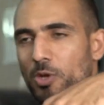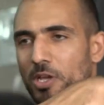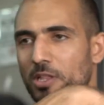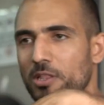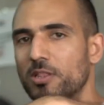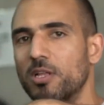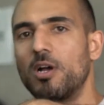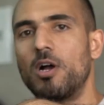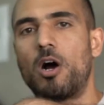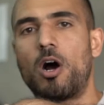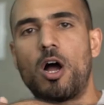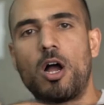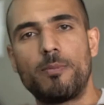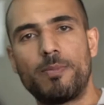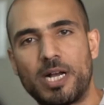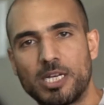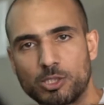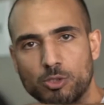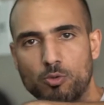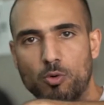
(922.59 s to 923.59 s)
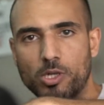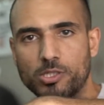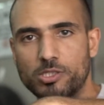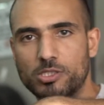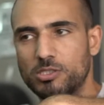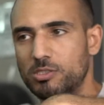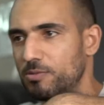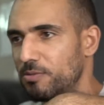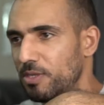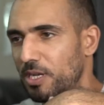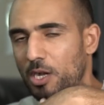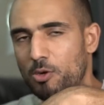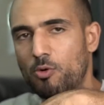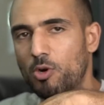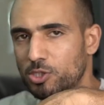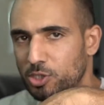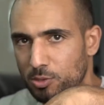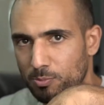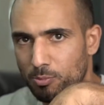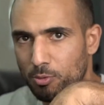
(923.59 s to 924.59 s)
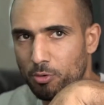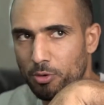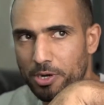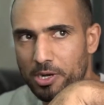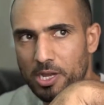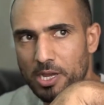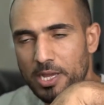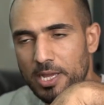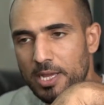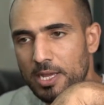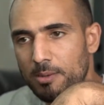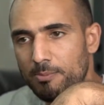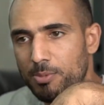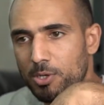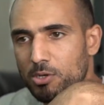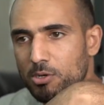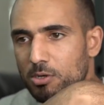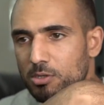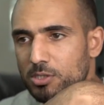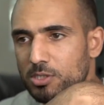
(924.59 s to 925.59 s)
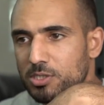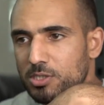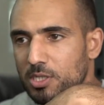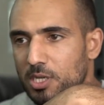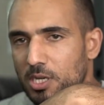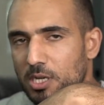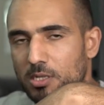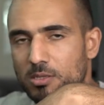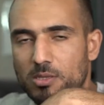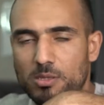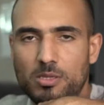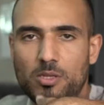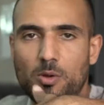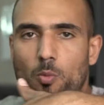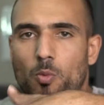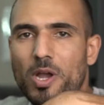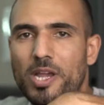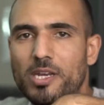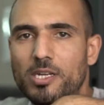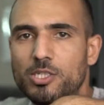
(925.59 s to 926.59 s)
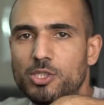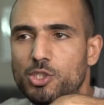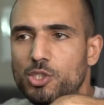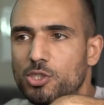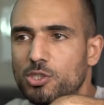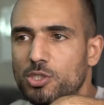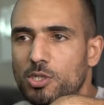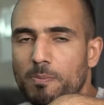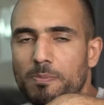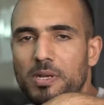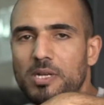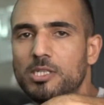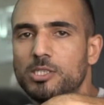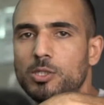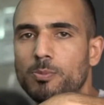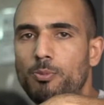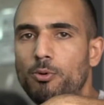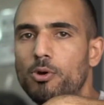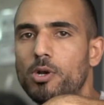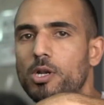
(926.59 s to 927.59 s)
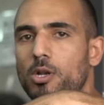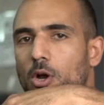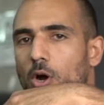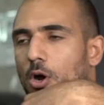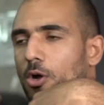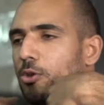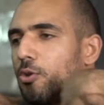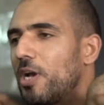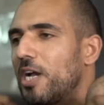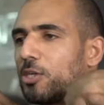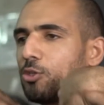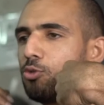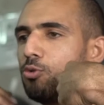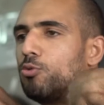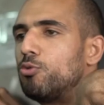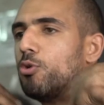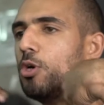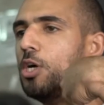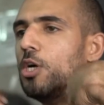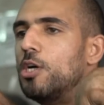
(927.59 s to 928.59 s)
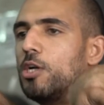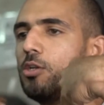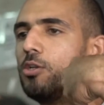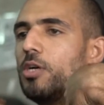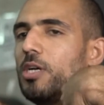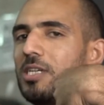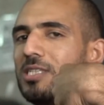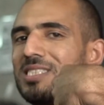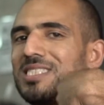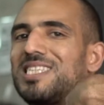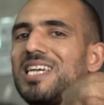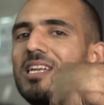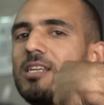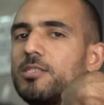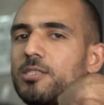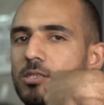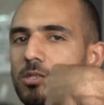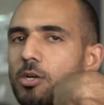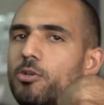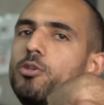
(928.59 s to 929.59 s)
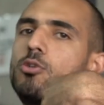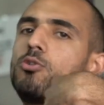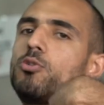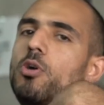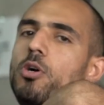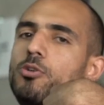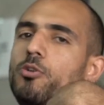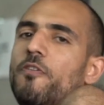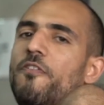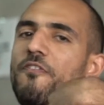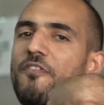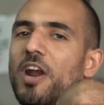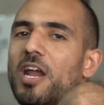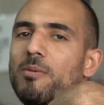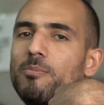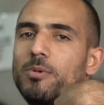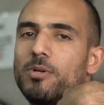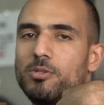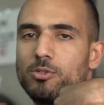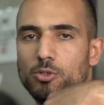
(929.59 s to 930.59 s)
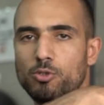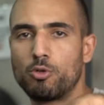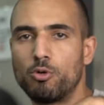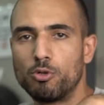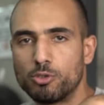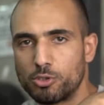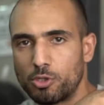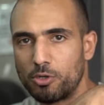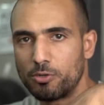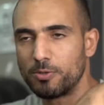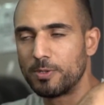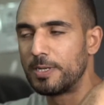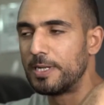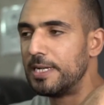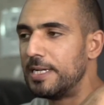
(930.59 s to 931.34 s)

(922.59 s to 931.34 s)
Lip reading: with high bar squats across the board because the weight is just completely supported on your actual skeleton, on your frame, on your torso.